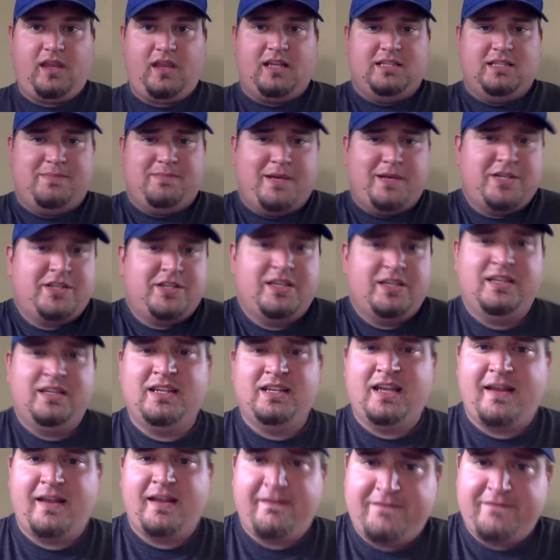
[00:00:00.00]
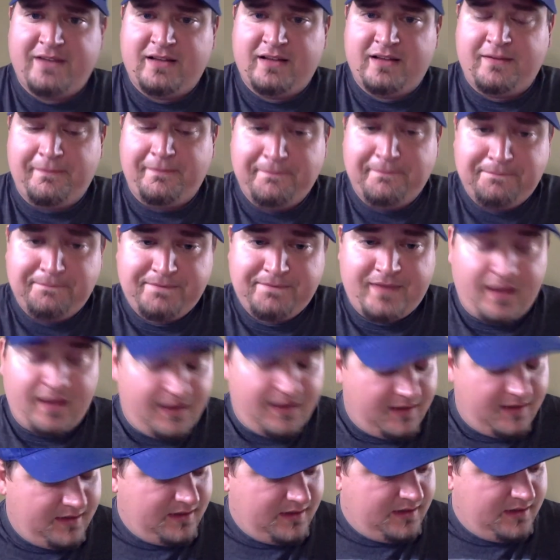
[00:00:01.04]
especially in the NFL,
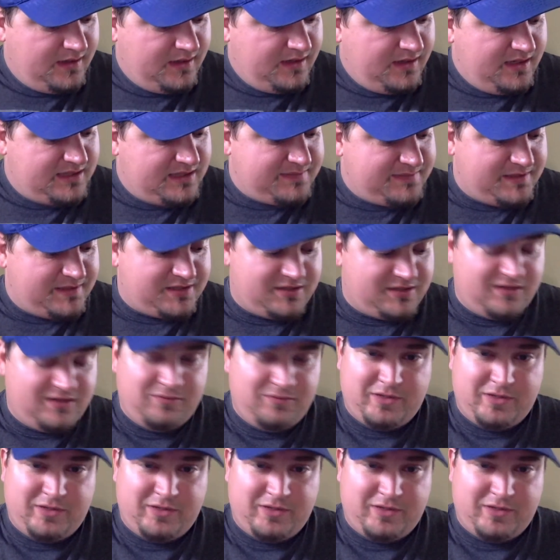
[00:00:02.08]
especially